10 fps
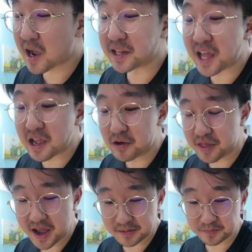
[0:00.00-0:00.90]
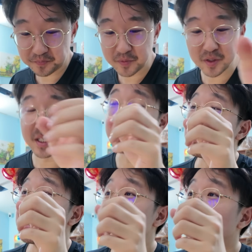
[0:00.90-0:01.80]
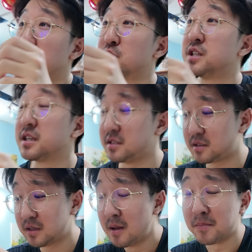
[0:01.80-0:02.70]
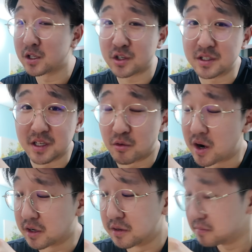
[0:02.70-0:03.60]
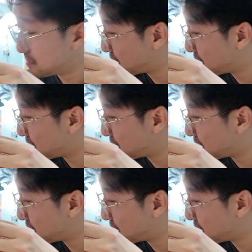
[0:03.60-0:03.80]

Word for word: I inhale that. Six minutes and 24 seconds. I'm not trying to set a record.